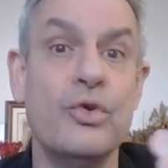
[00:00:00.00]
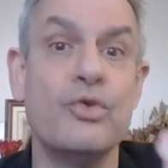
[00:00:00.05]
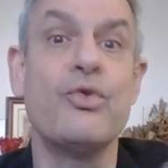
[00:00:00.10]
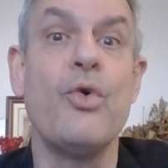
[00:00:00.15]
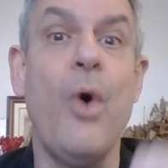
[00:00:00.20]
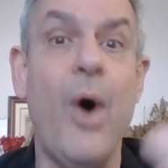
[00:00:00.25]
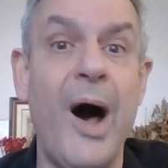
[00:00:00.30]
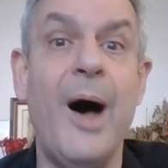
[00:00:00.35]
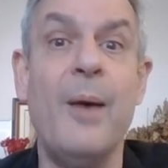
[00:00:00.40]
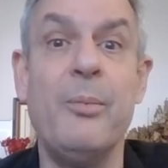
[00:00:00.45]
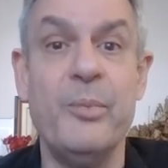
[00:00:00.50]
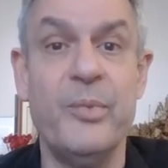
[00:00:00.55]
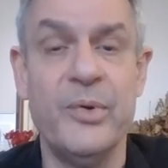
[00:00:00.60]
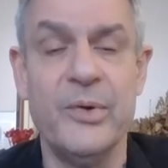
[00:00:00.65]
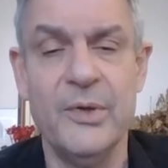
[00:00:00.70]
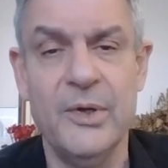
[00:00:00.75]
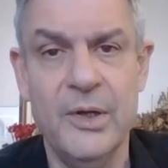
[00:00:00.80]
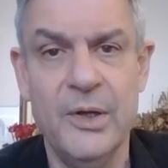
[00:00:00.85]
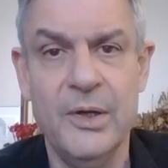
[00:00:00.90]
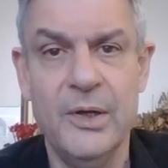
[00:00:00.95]
grow up
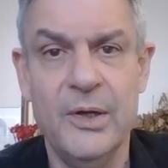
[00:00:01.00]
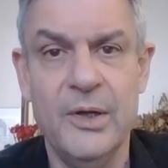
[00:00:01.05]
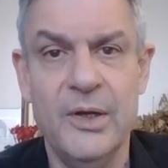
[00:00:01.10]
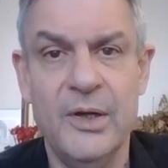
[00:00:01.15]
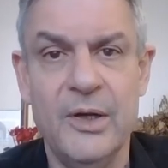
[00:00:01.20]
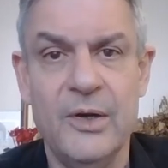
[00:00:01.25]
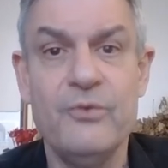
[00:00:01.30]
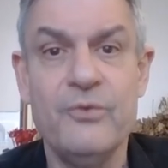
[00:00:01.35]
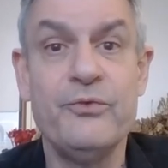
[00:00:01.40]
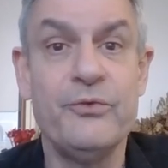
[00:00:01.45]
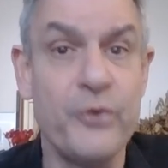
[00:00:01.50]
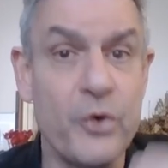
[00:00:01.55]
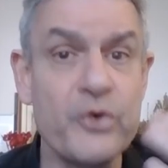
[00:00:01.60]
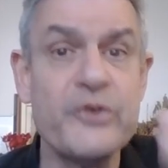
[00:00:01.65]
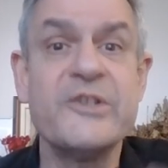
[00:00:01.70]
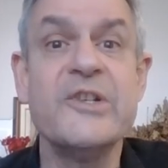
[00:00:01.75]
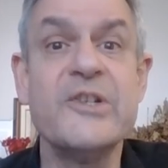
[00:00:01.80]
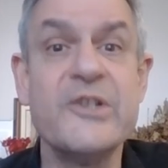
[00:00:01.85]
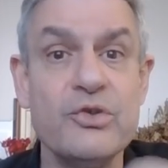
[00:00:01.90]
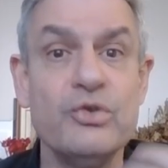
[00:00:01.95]

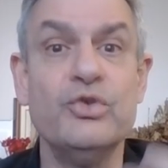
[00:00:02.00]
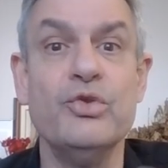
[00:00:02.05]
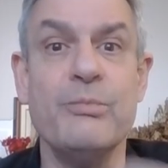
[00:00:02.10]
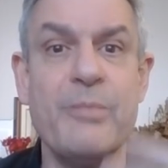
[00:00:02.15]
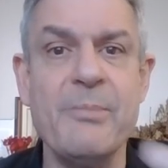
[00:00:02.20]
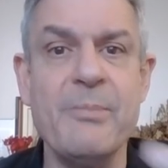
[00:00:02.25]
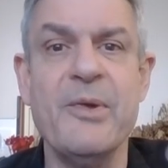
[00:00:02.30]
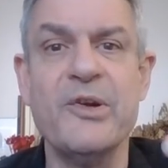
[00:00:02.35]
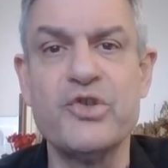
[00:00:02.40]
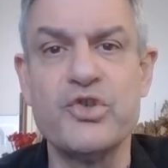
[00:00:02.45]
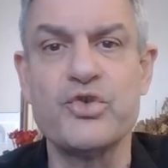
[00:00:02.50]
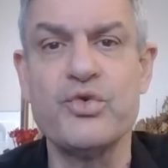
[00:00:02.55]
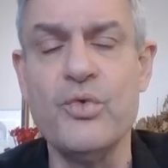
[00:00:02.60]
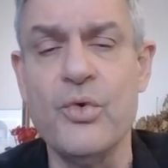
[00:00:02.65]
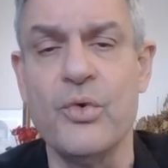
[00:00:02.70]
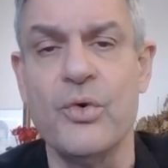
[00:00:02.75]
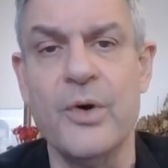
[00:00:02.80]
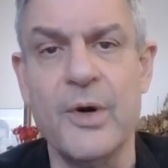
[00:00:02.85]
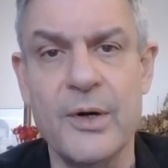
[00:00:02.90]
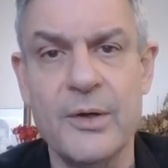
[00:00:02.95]
forces you to be
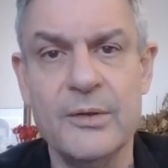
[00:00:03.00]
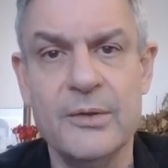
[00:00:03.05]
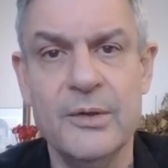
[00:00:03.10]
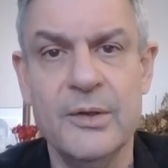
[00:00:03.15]
mature,